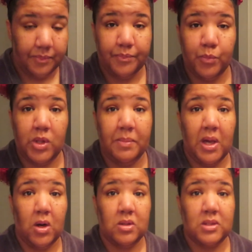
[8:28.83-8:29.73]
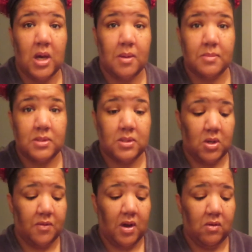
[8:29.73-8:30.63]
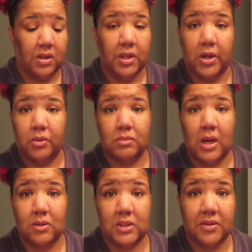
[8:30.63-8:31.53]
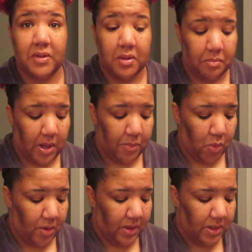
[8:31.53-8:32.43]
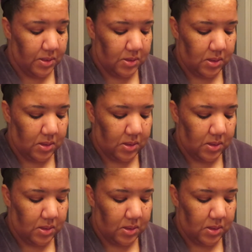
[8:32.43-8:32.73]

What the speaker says: with me at all times. So if I run low, I'll definitely buy more of these.